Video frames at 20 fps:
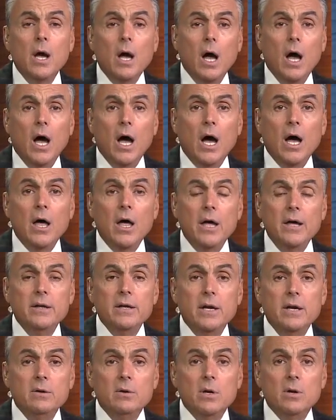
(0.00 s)

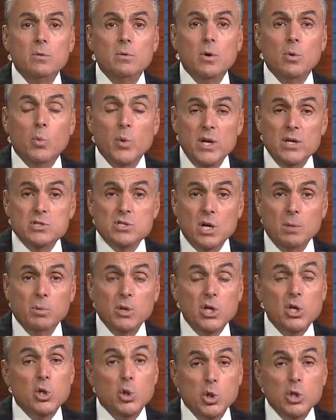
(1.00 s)
a
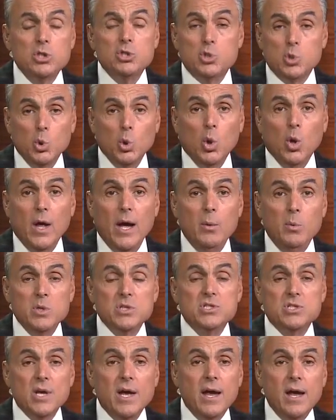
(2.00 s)
reasonably good tool, I
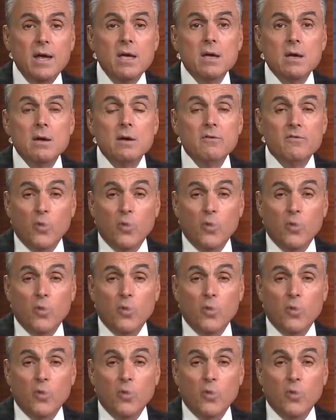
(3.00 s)
would say,